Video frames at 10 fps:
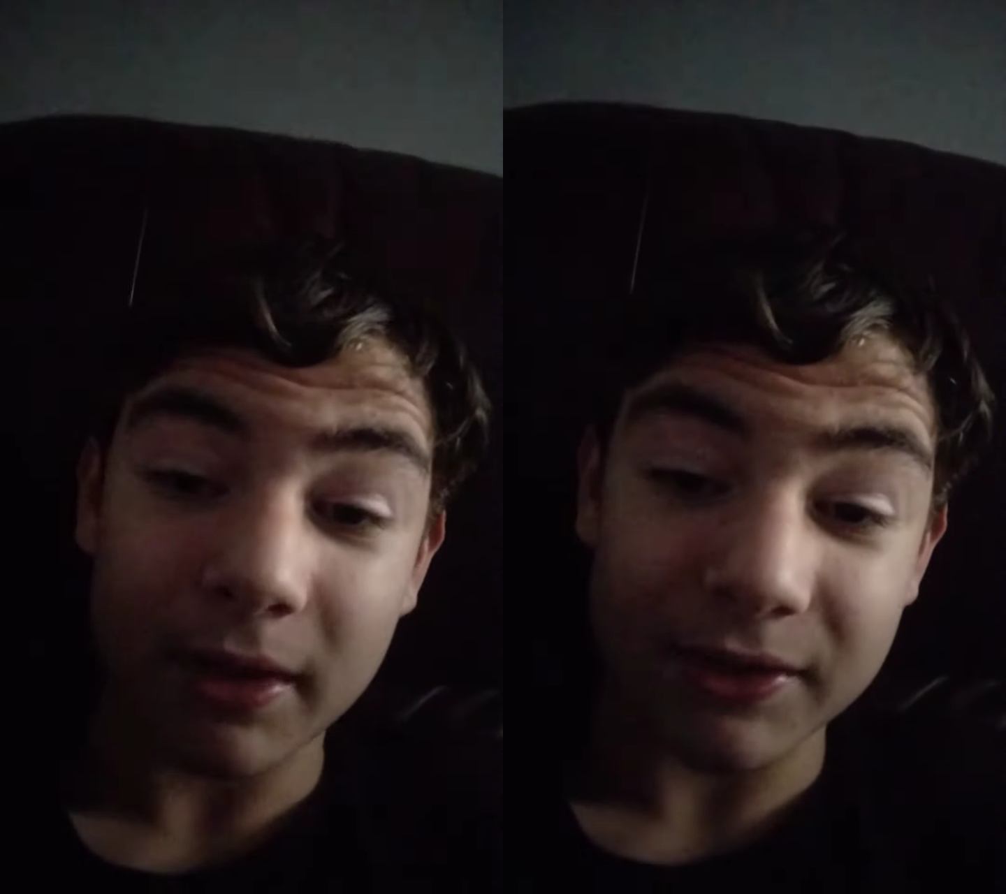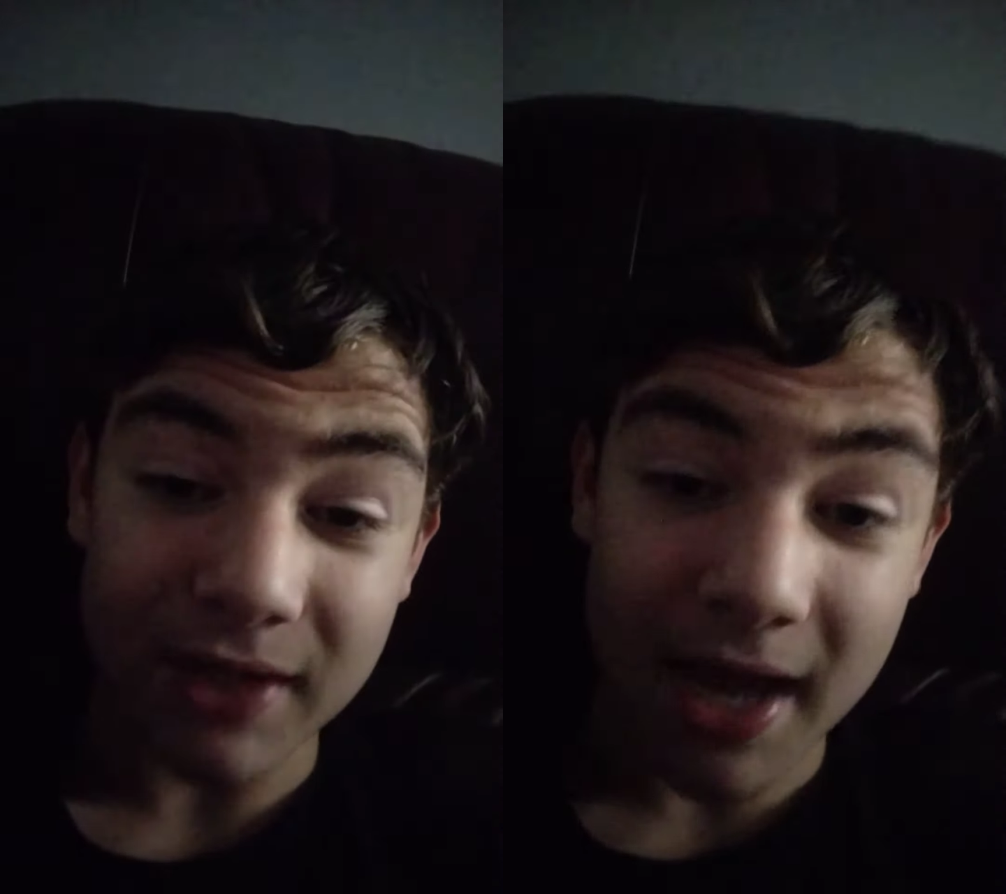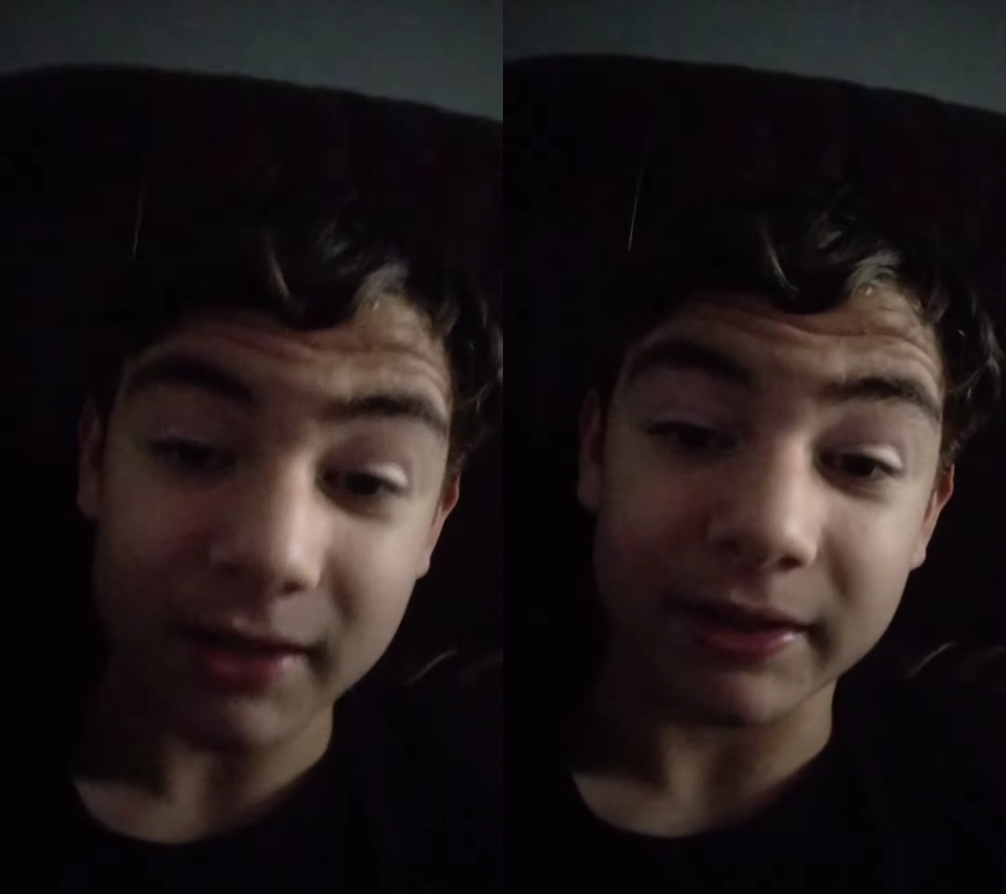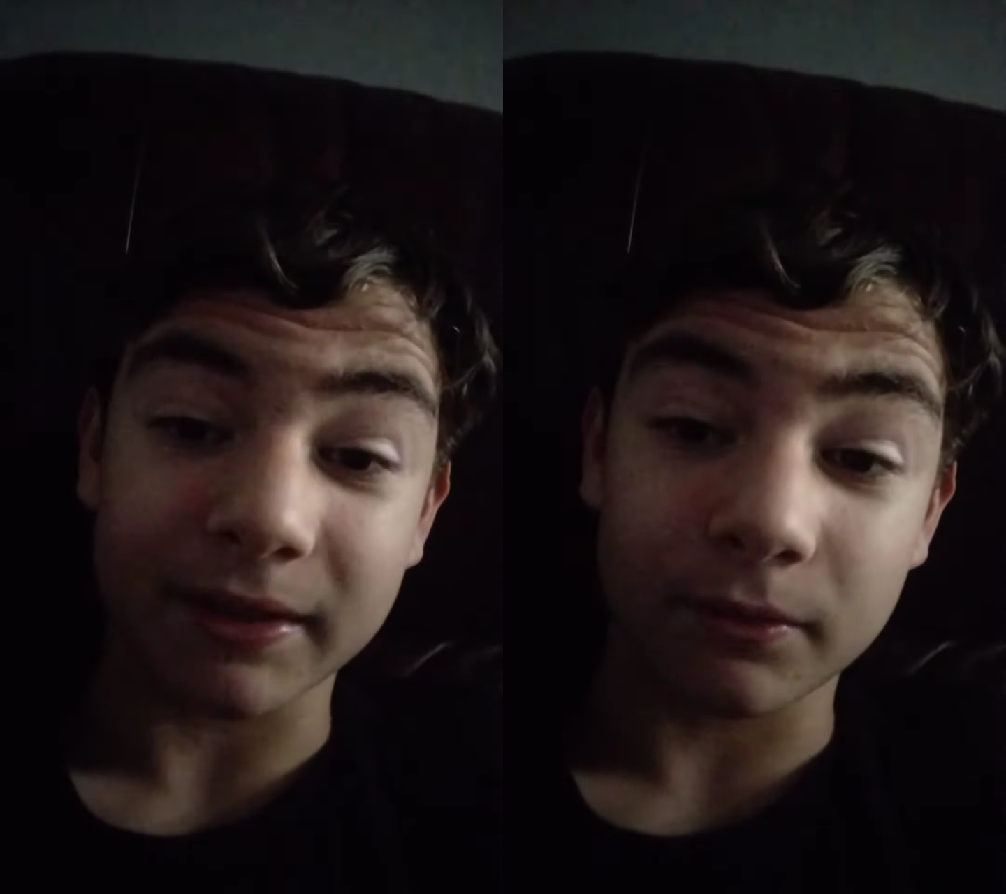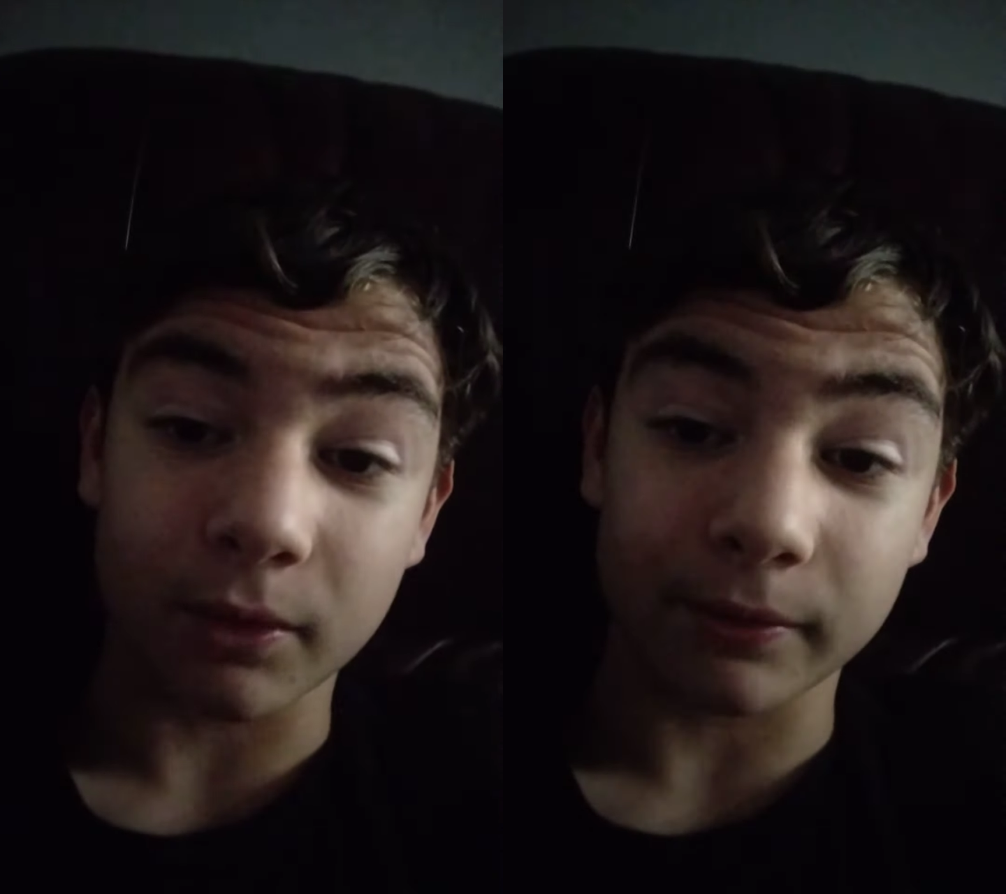
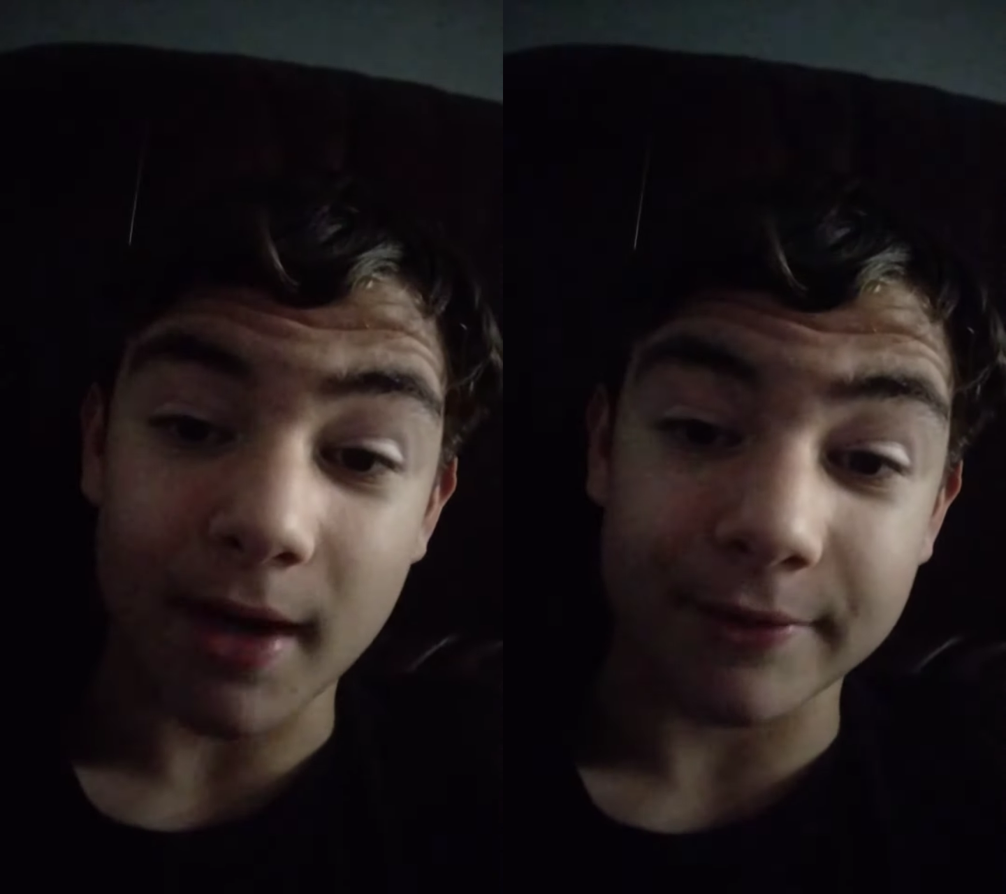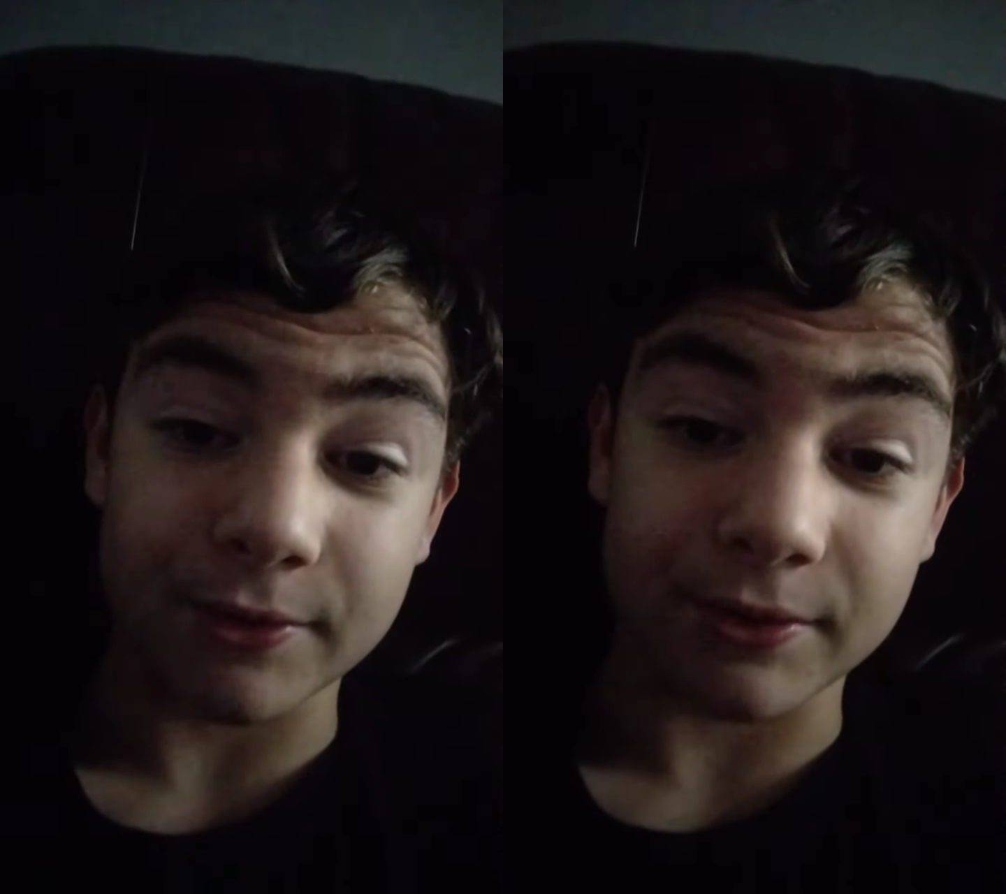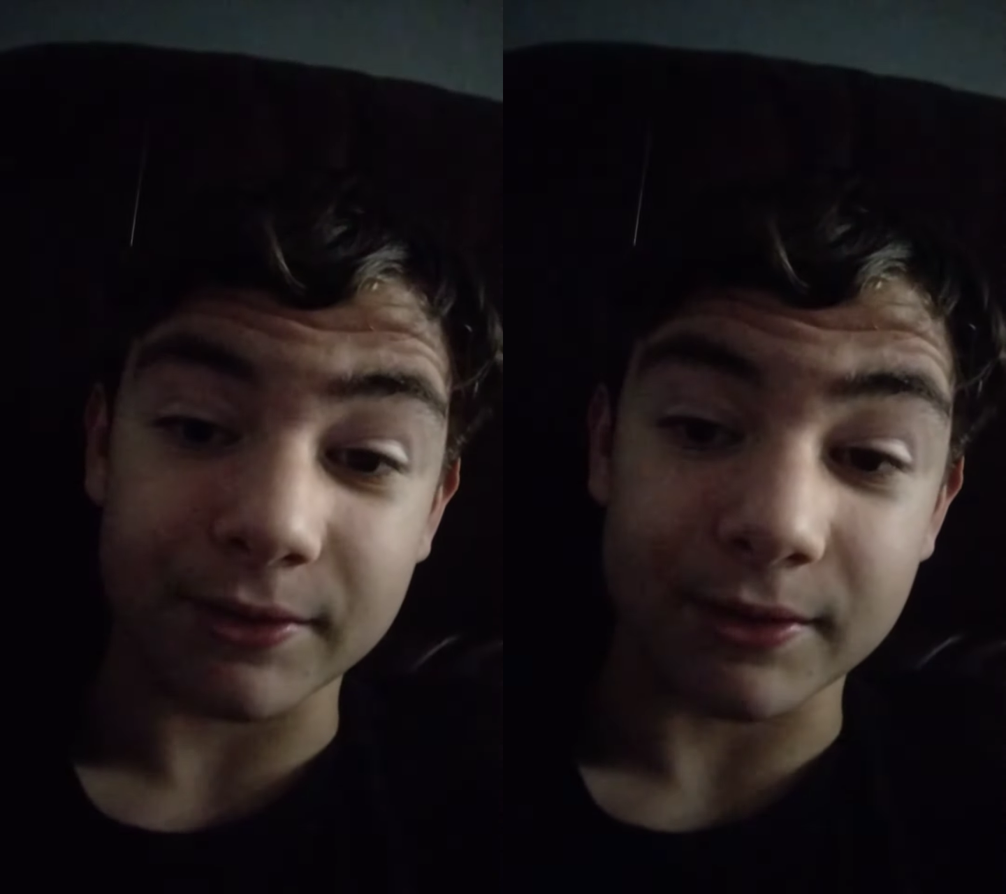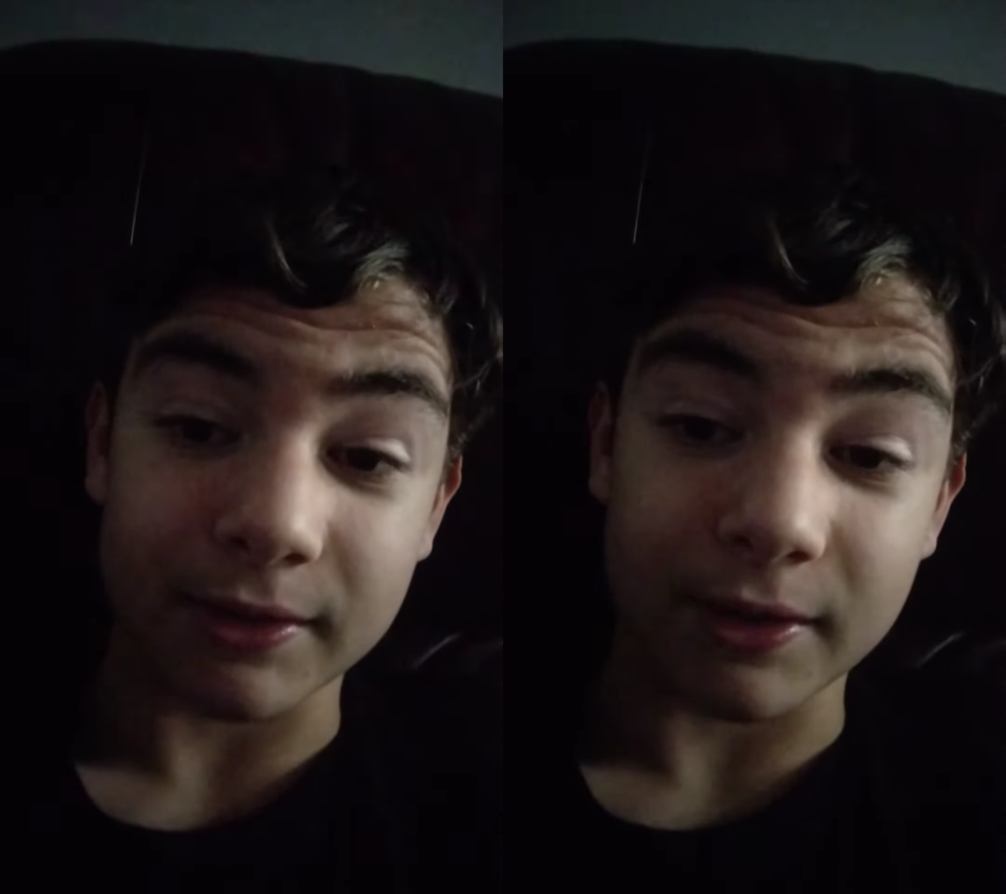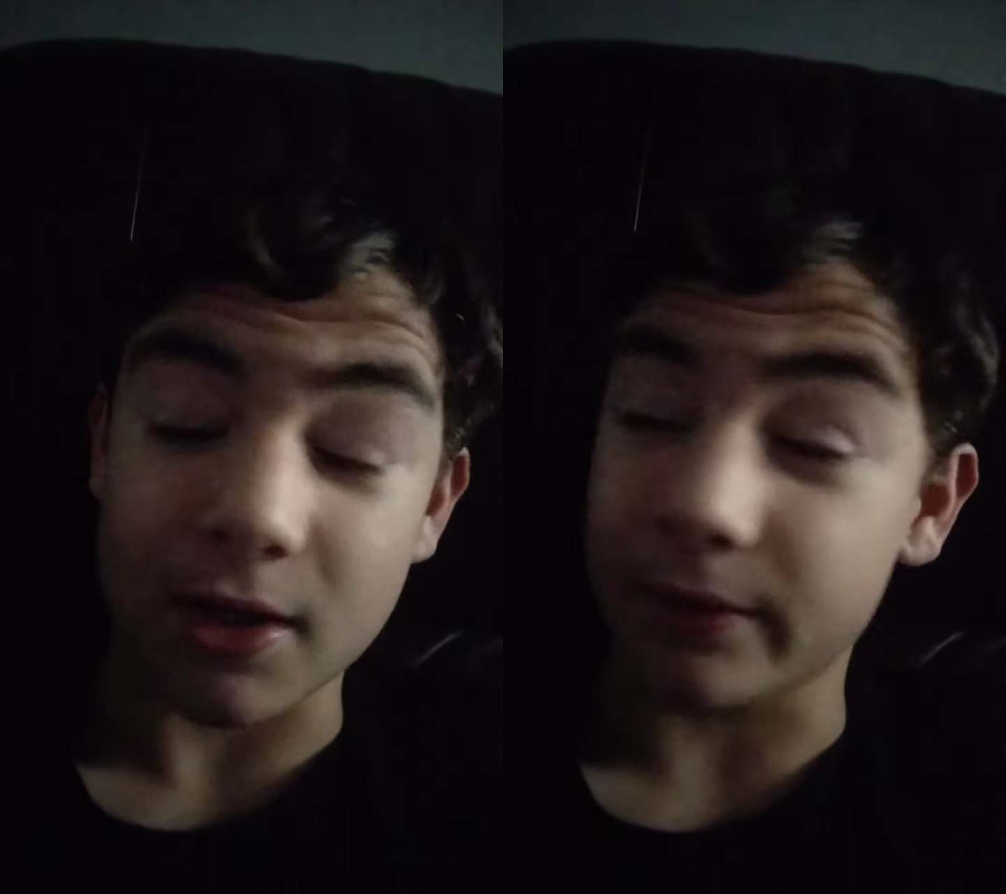exactly where Rodgers is
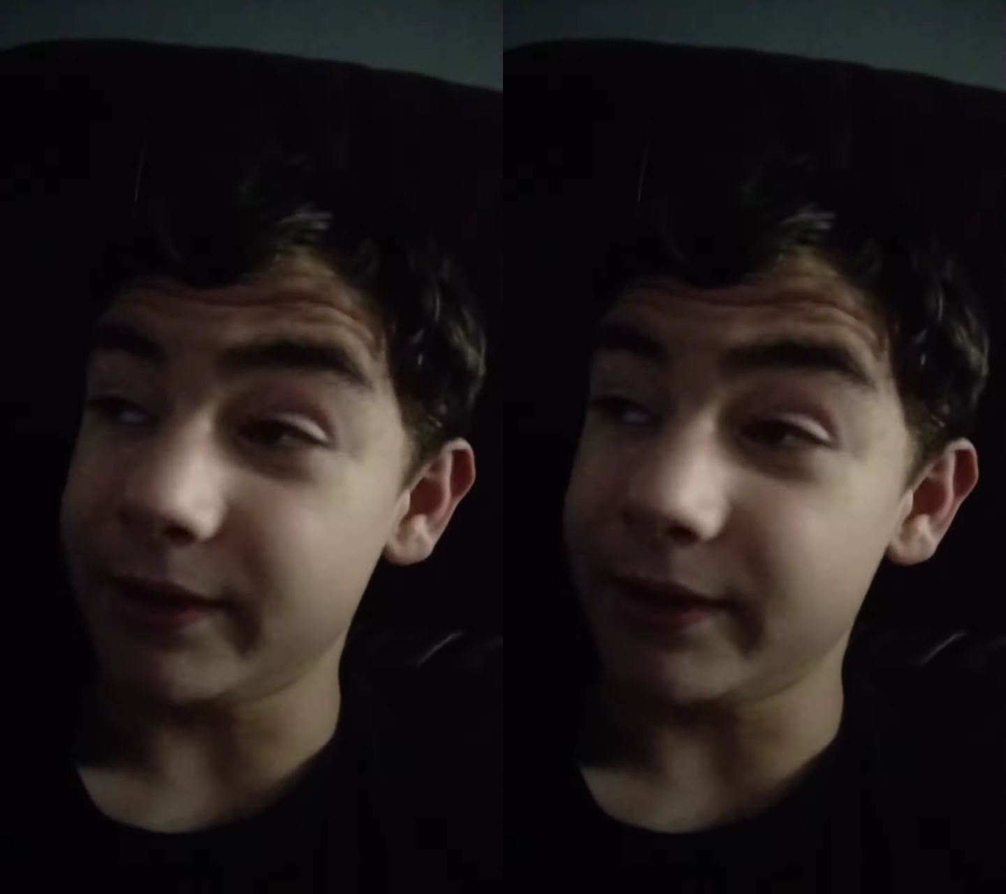going to go.